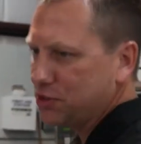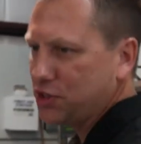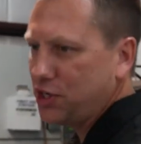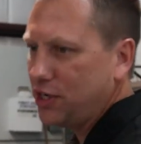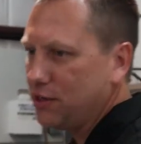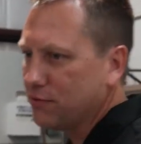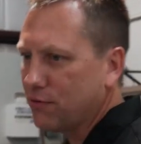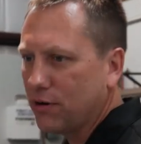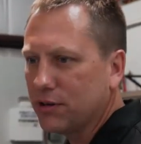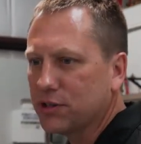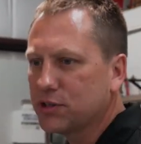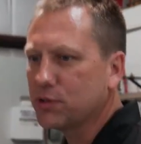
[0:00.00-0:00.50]

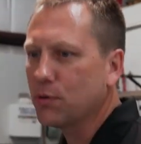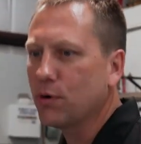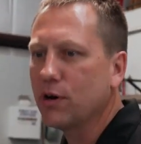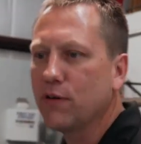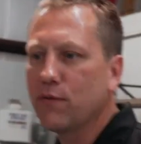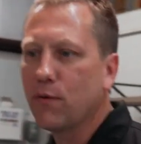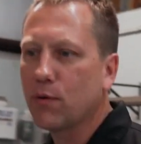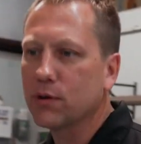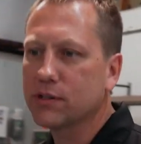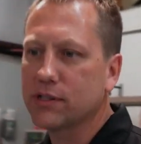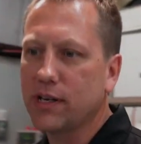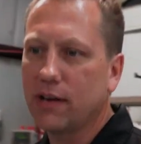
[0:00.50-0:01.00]
machine runs
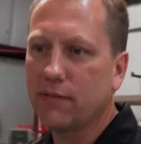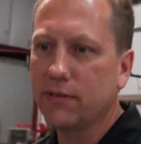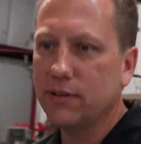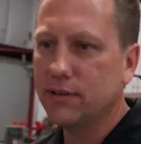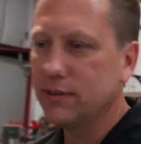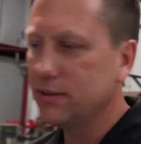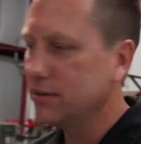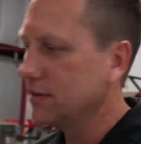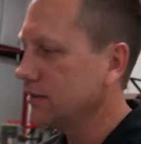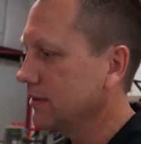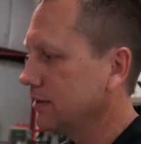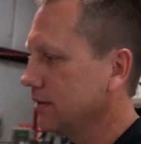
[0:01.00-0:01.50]

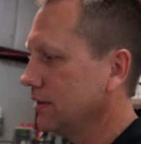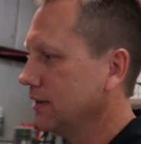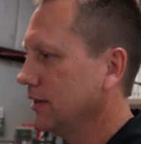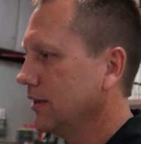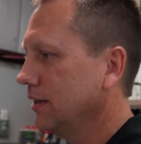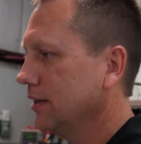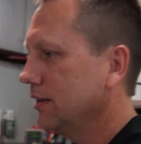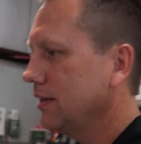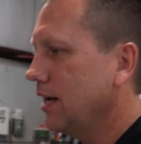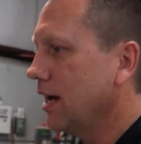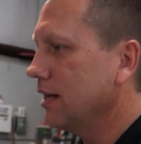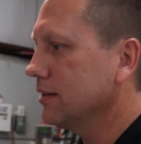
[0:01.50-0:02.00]
24-7,
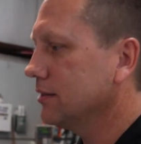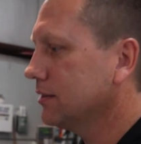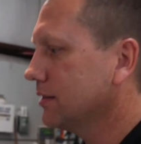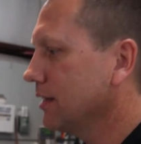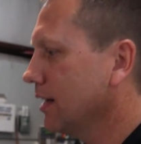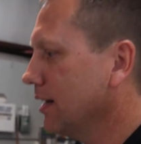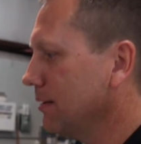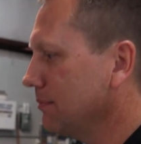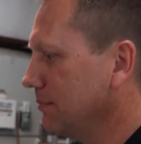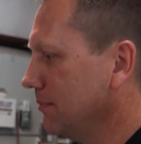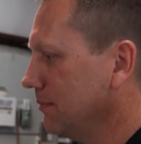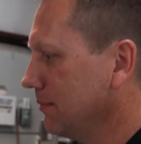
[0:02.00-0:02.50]

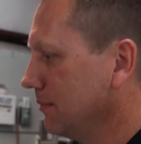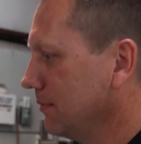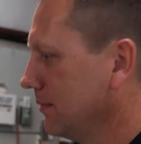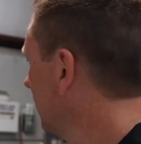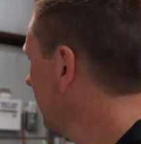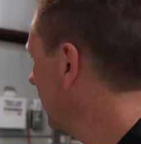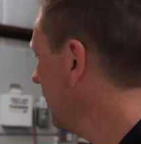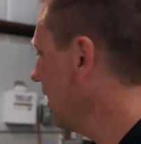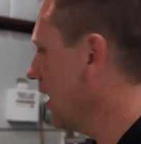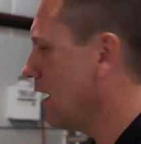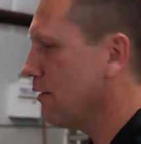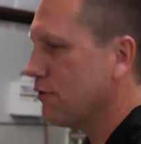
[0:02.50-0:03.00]
non-stop.
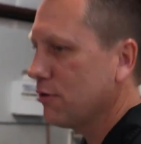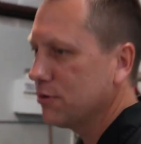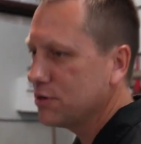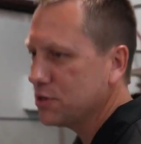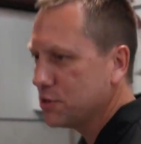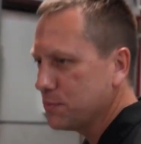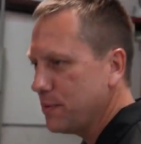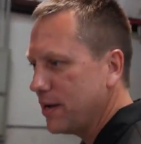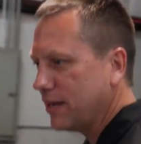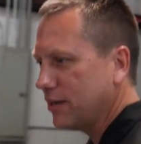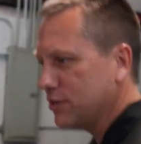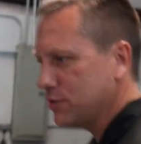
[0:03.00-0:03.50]
Right now we're
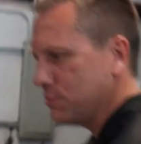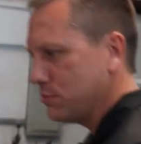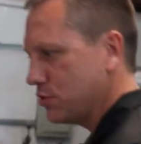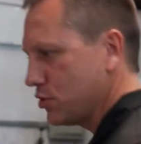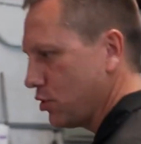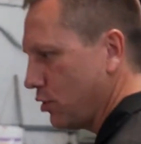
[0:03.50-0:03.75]
just making some